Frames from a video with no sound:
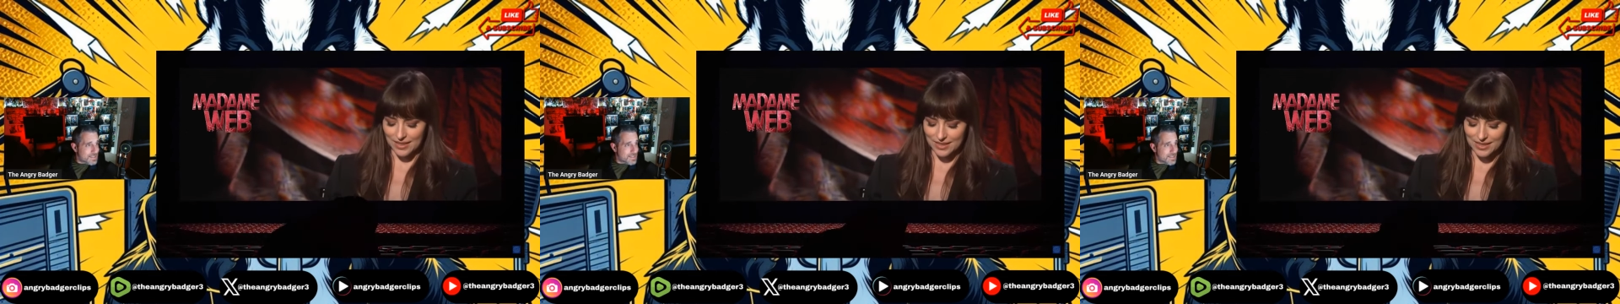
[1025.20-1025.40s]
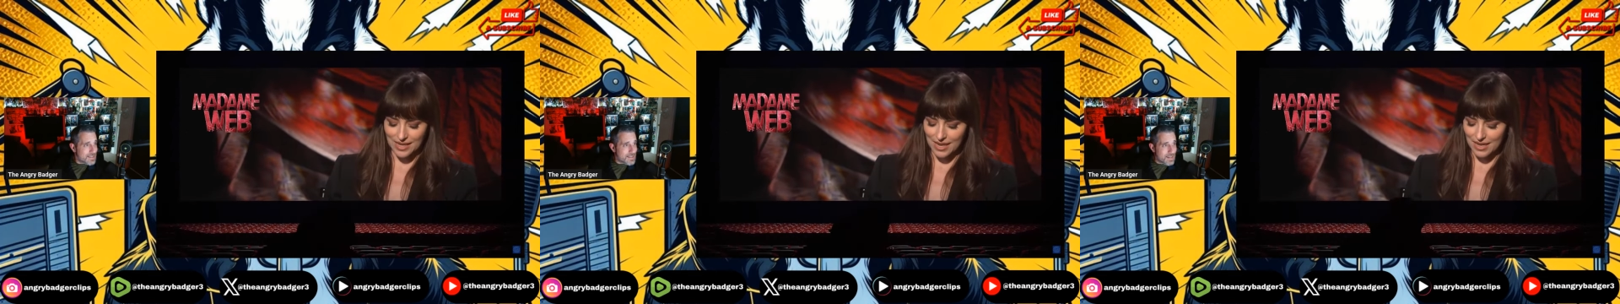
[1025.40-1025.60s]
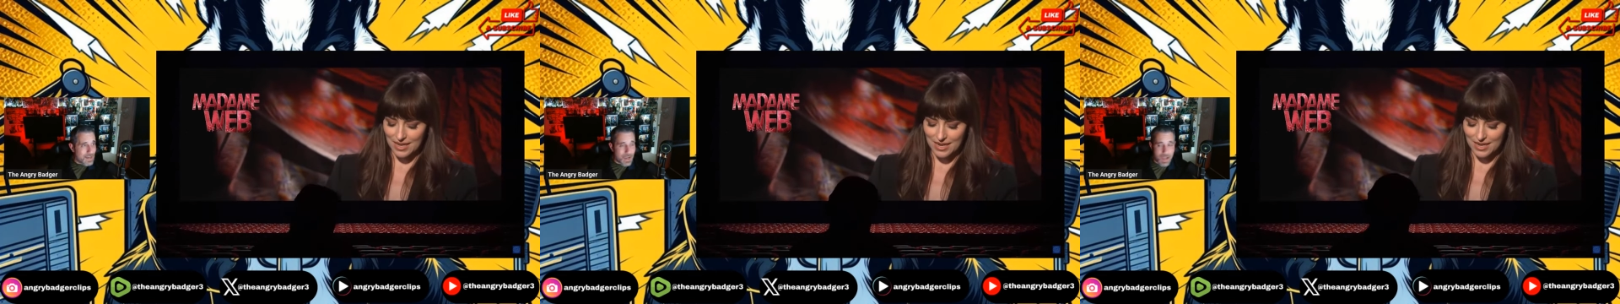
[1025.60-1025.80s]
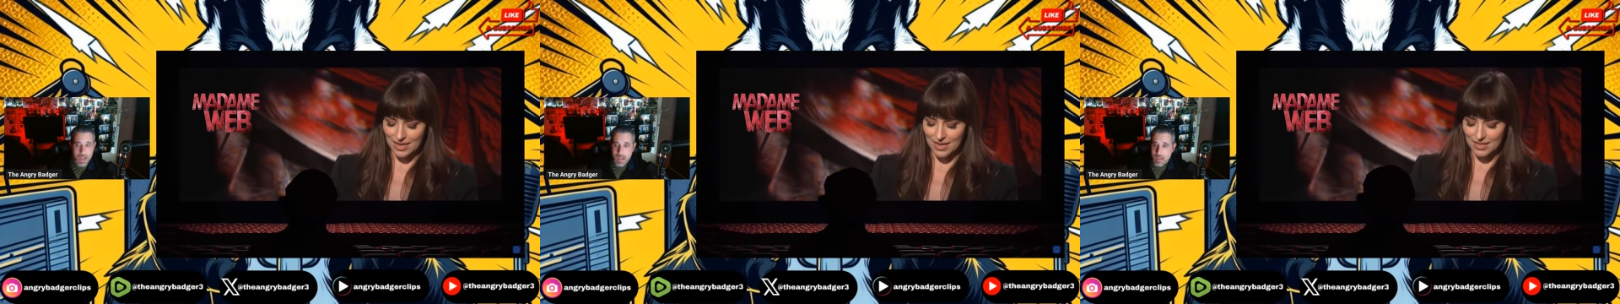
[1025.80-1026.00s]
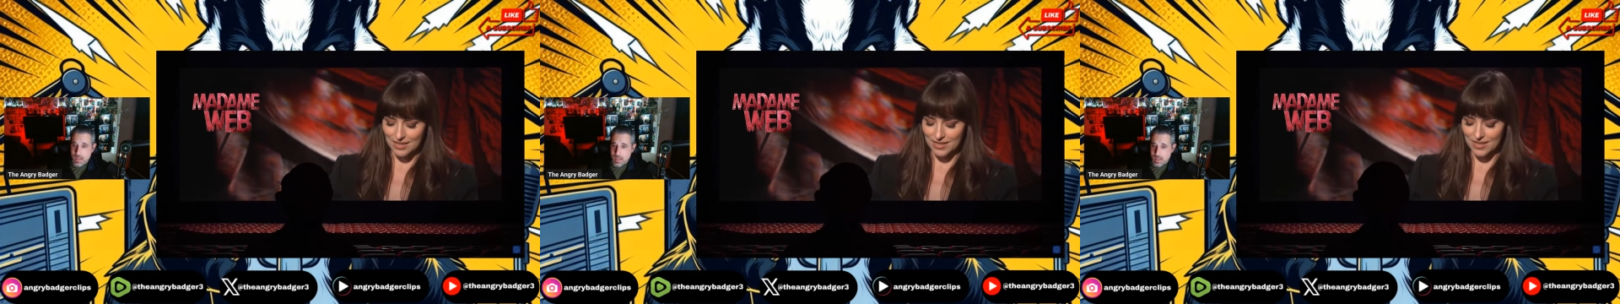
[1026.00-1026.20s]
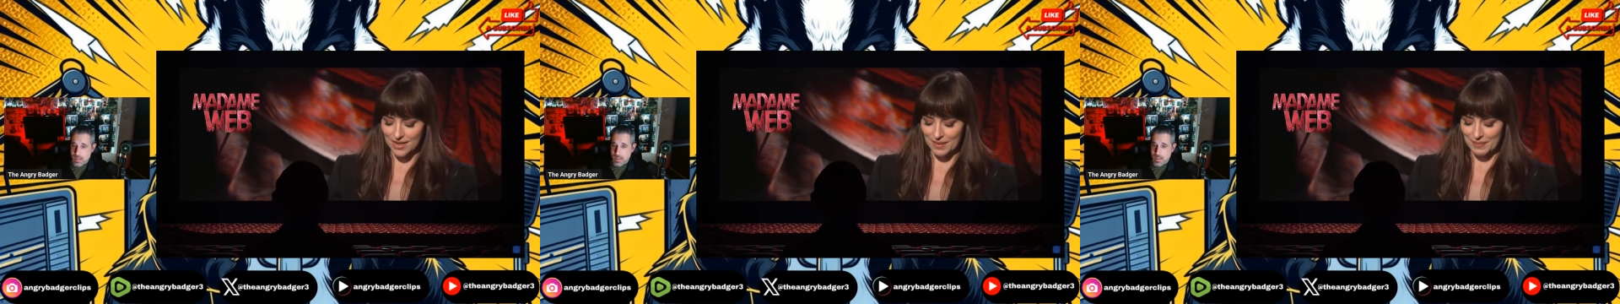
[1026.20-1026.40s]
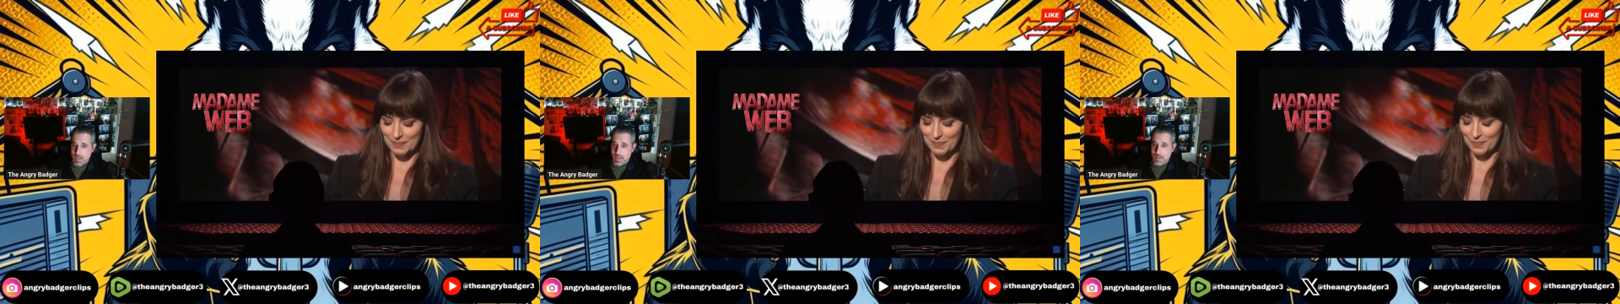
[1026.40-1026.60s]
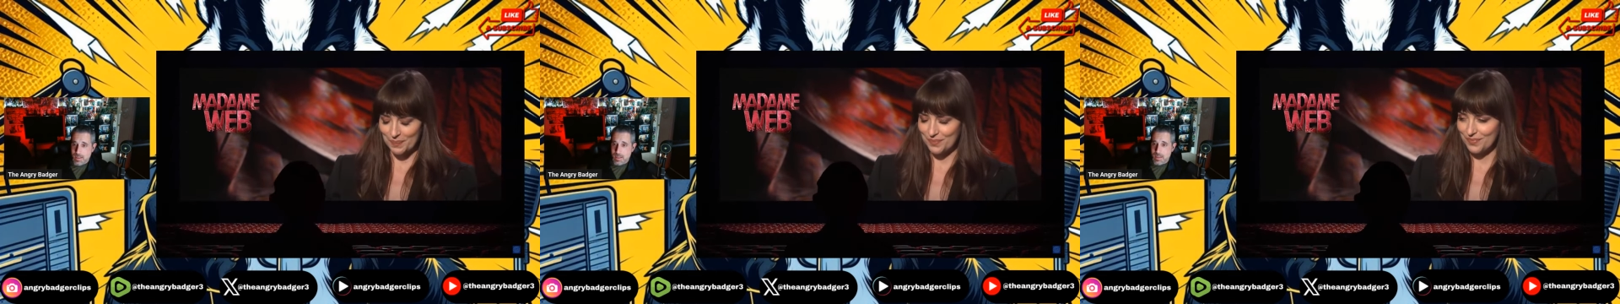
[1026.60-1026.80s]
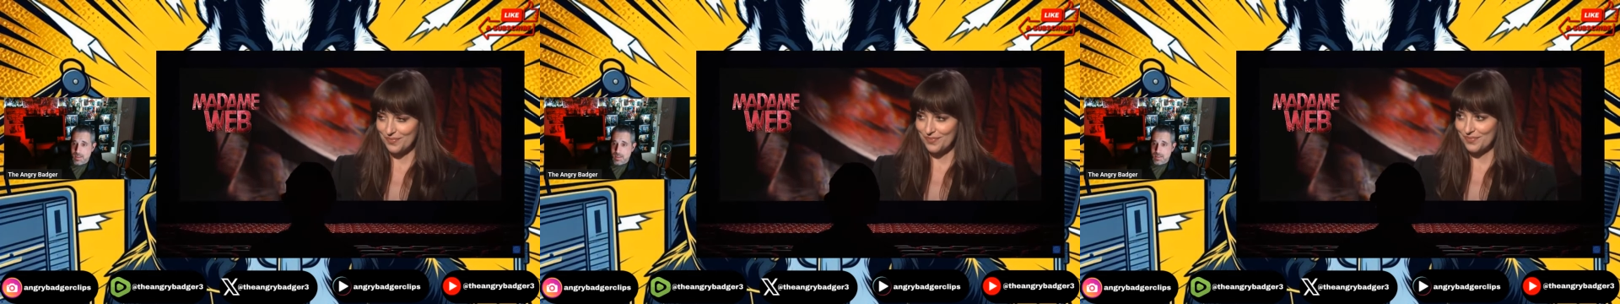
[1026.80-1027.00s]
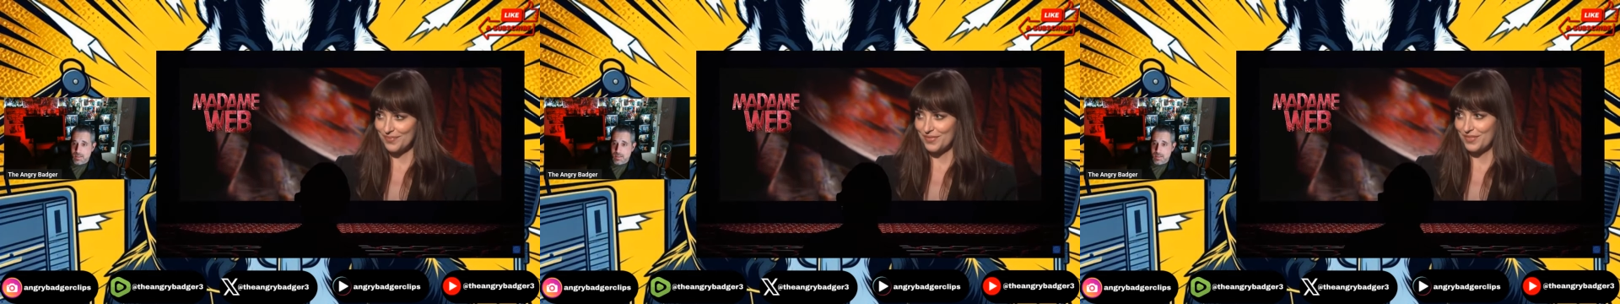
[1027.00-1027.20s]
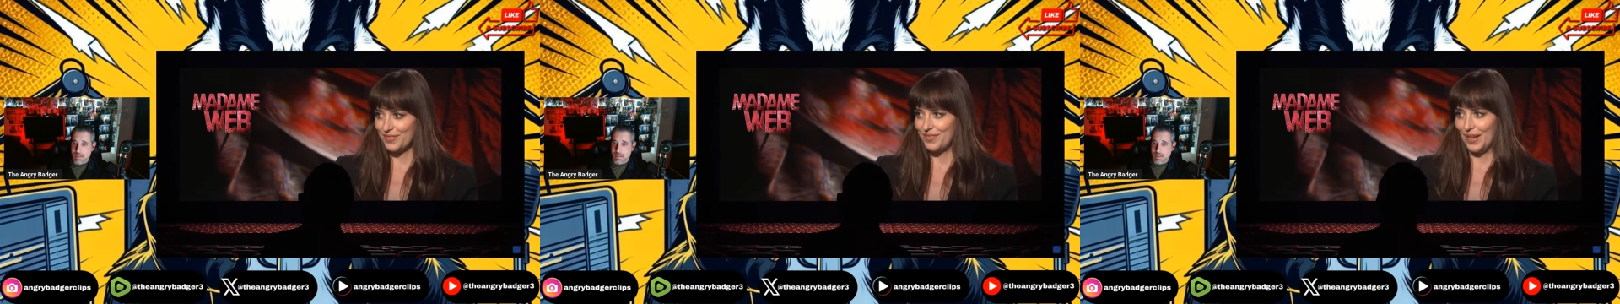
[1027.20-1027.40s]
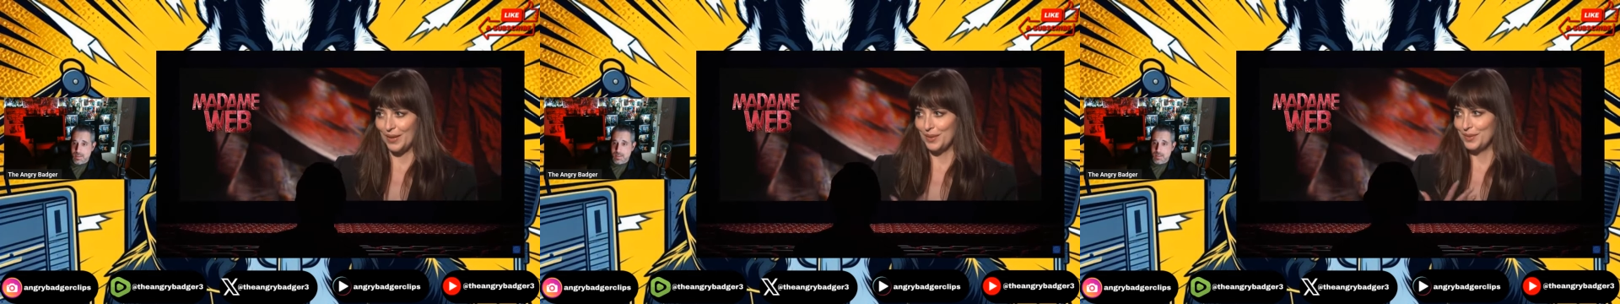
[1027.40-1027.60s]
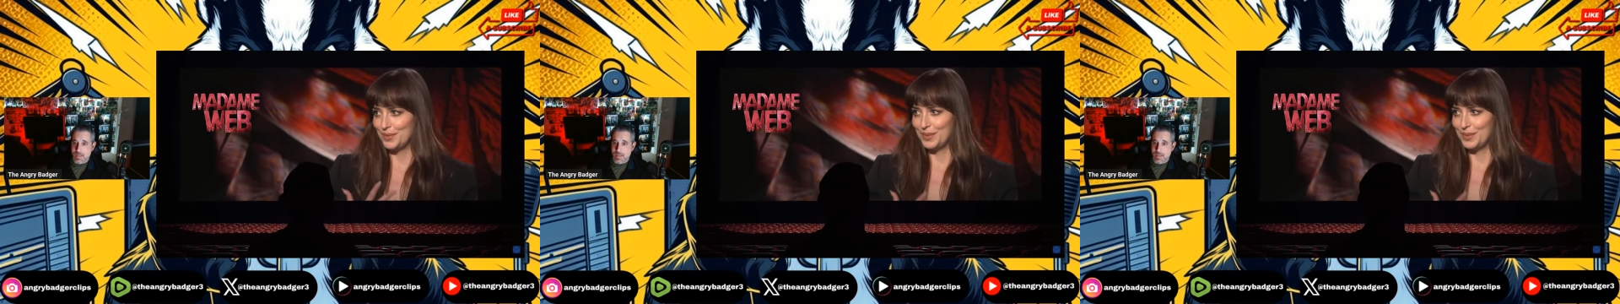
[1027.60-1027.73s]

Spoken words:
Exciting and felt